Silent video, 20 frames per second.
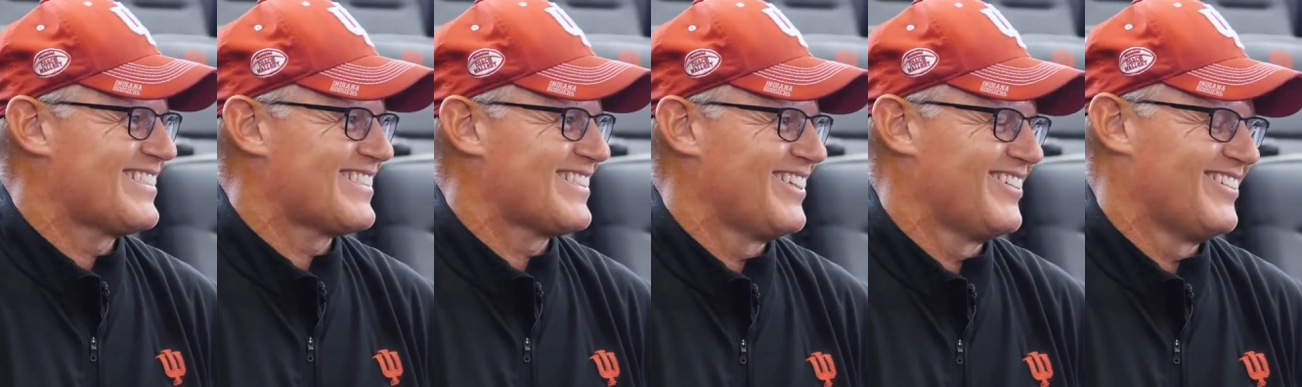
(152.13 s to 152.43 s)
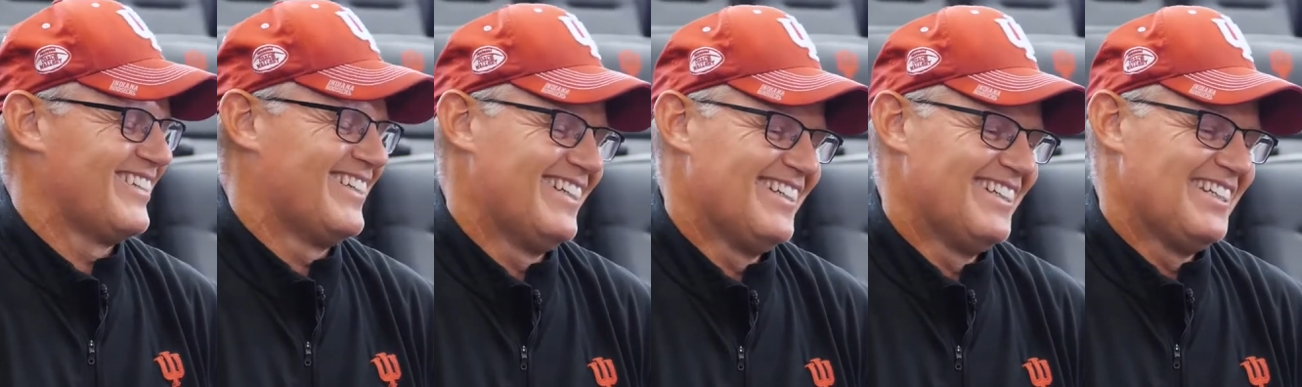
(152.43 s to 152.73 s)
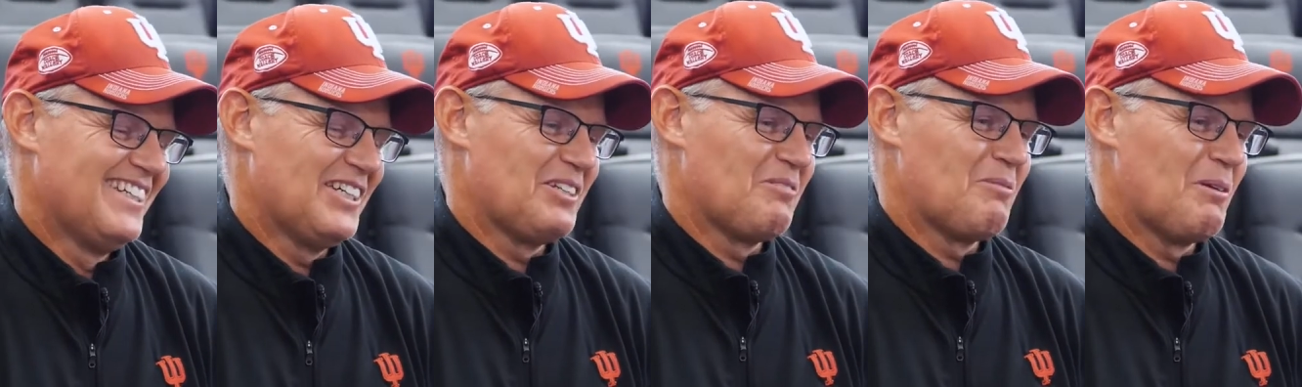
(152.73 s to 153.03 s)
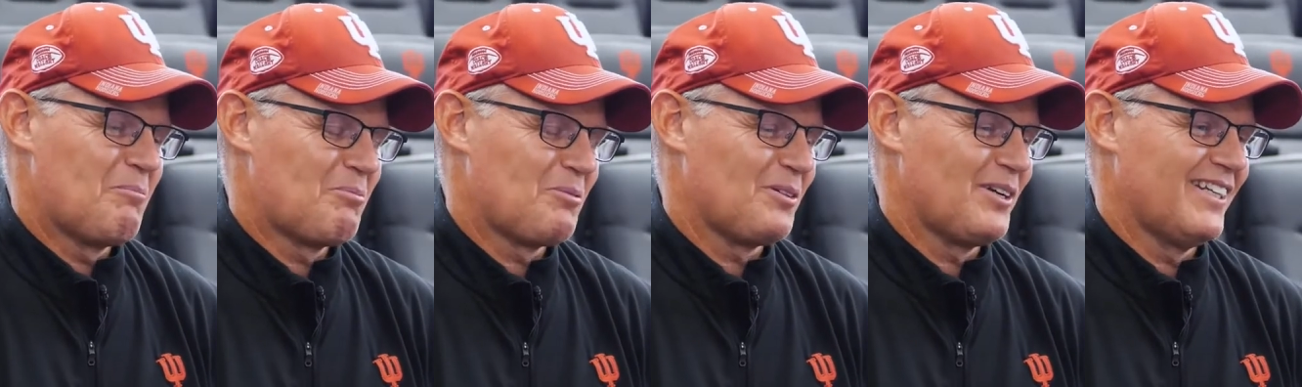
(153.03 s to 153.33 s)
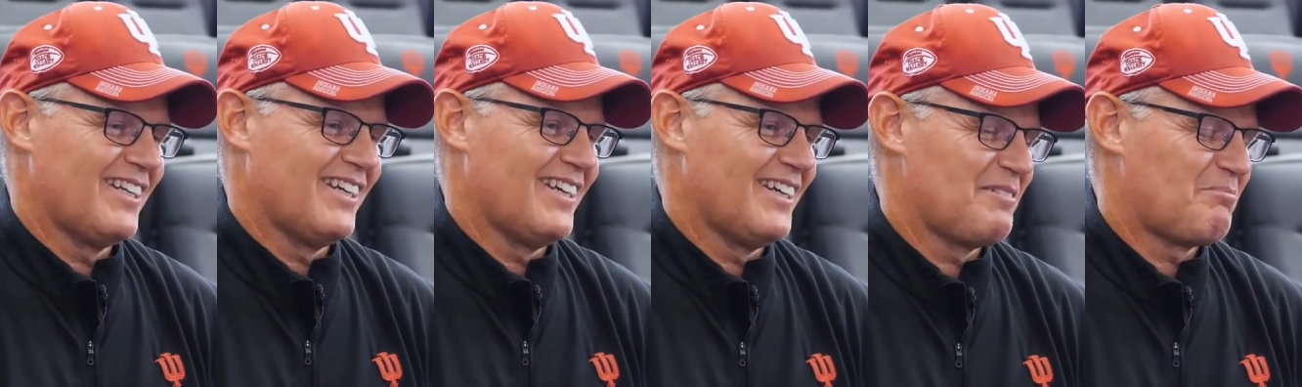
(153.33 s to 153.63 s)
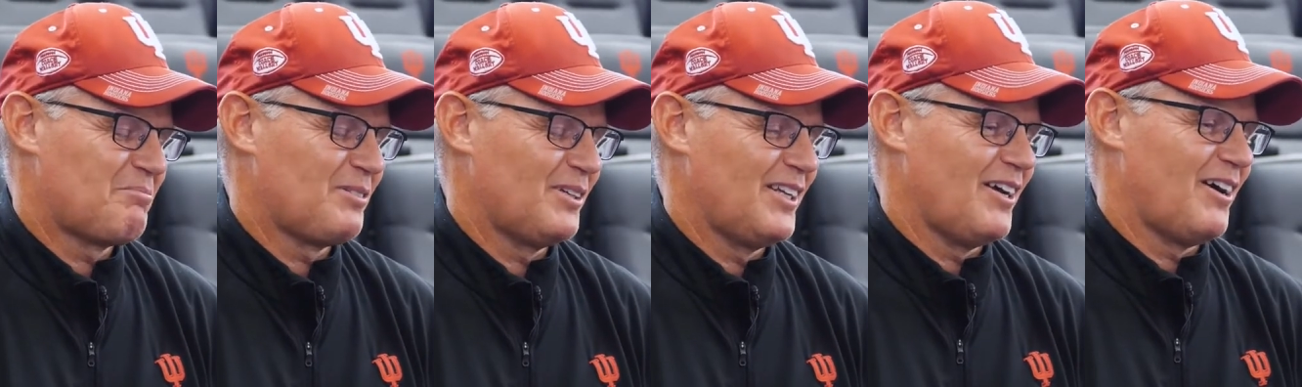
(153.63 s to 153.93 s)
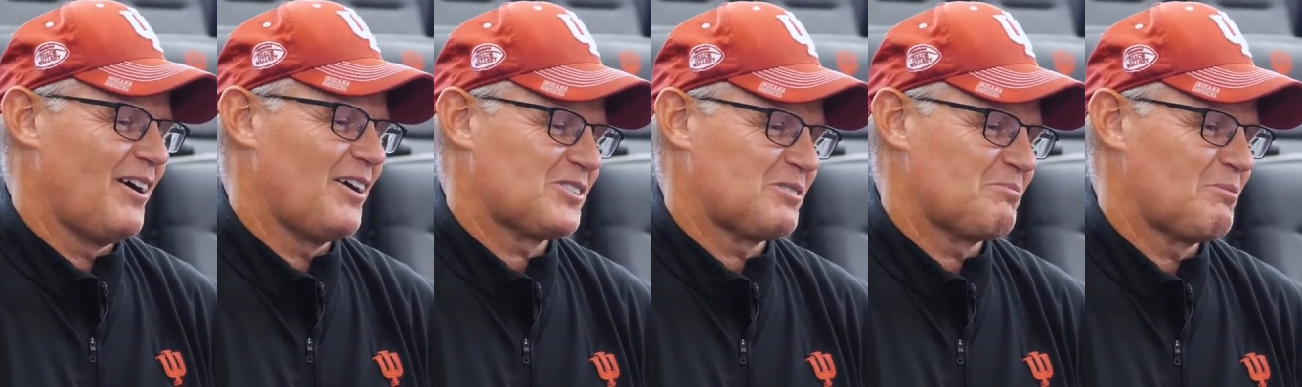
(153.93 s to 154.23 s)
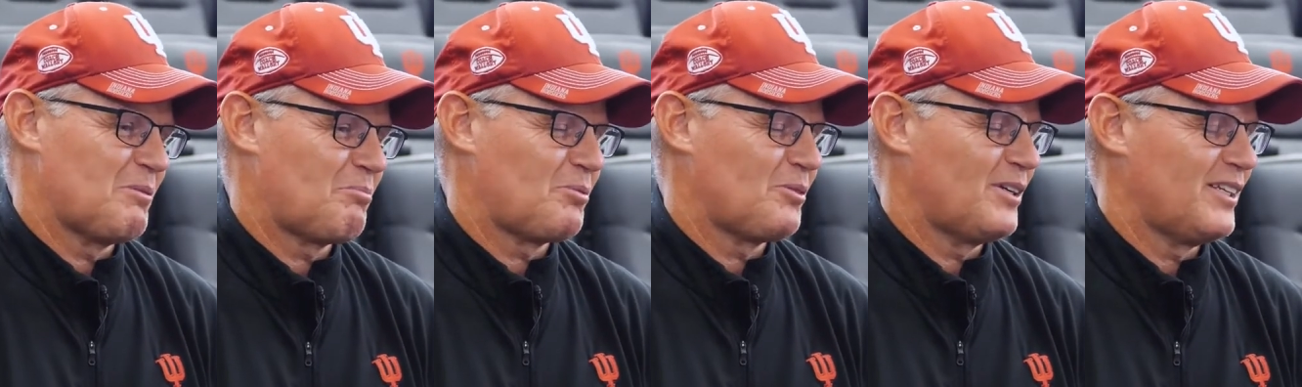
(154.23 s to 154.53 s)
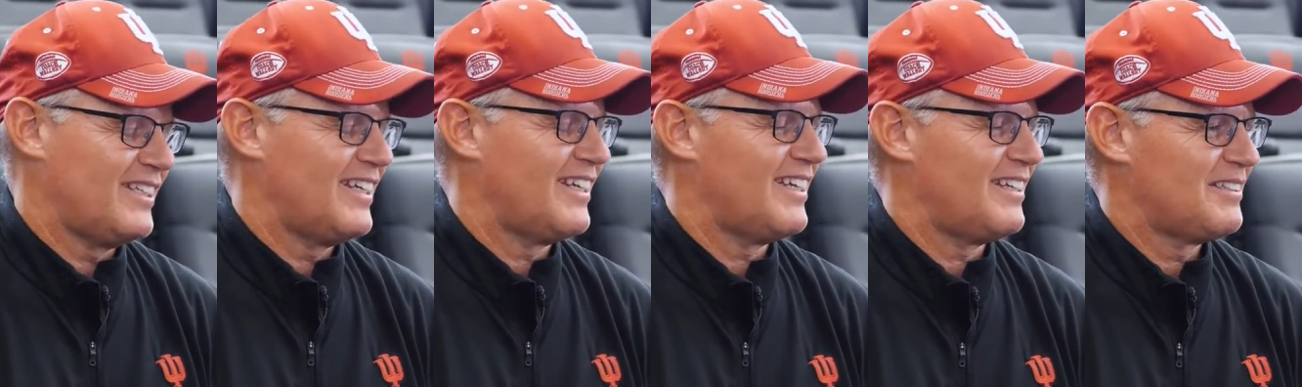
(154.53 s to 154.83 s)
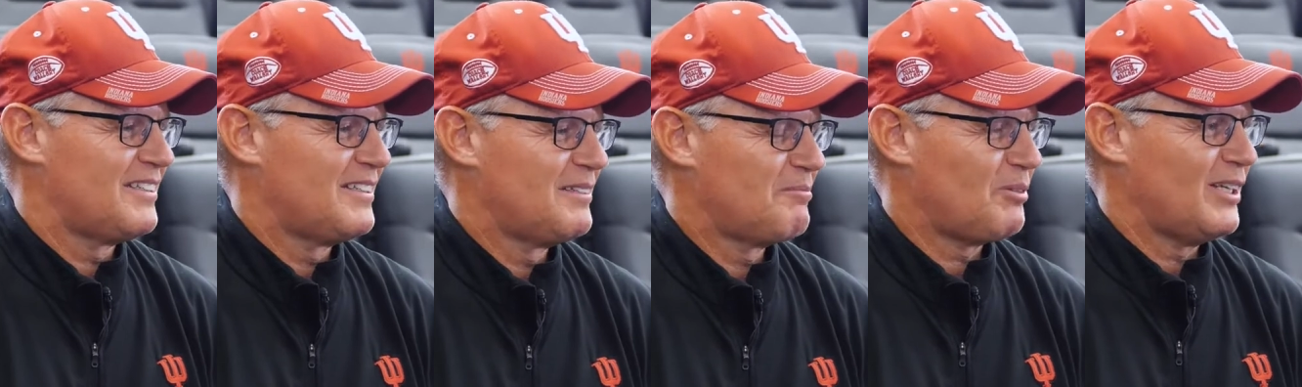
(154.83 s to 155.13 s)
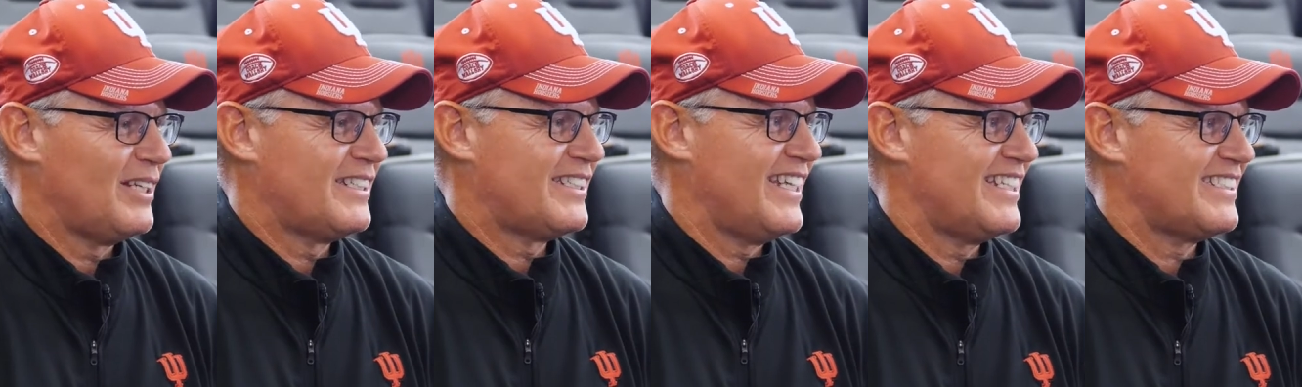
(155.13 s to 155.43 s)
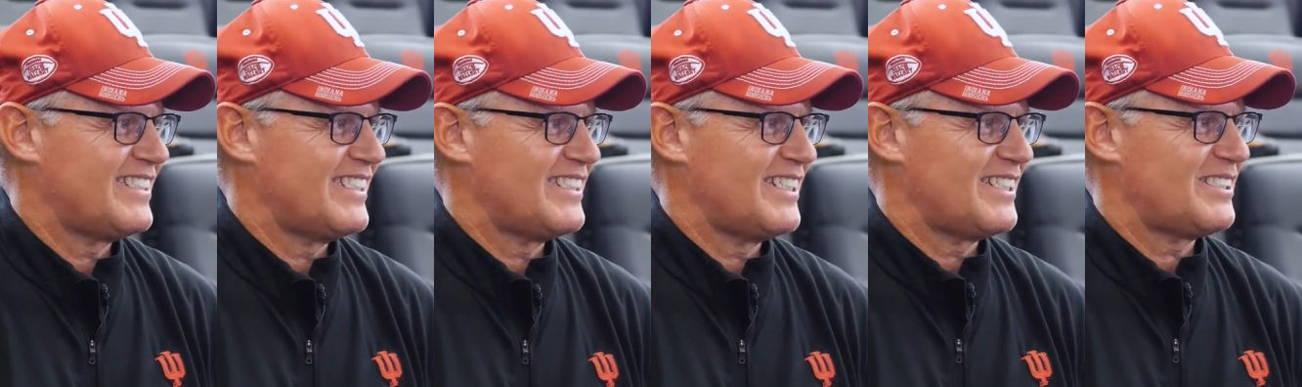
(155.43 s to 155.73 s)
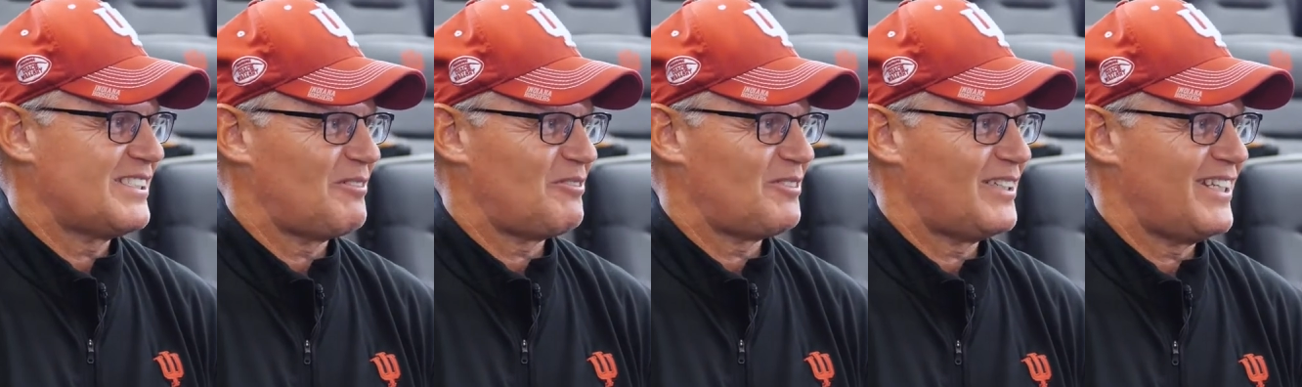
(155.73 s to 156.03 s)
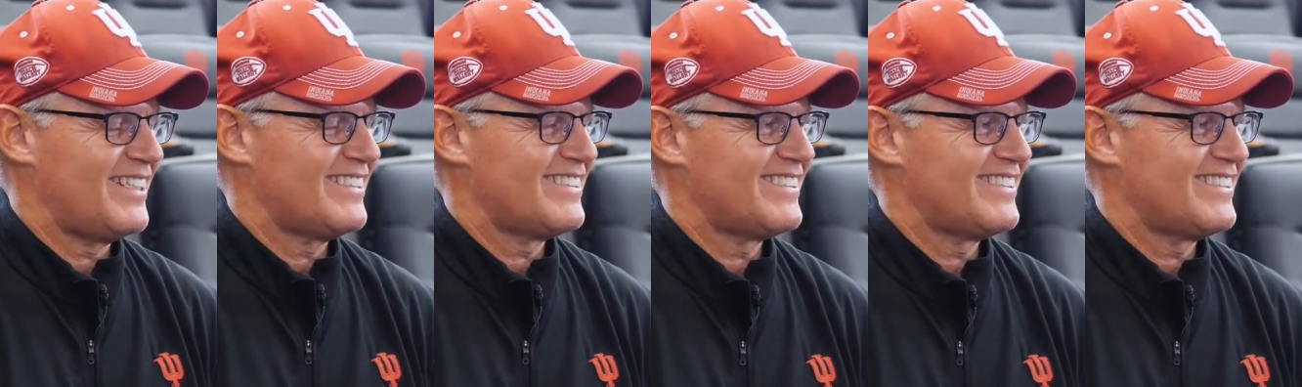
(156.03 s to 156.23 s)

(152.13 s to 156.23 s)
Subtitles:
So it'll be pretty awesome and pretty intense these next several days.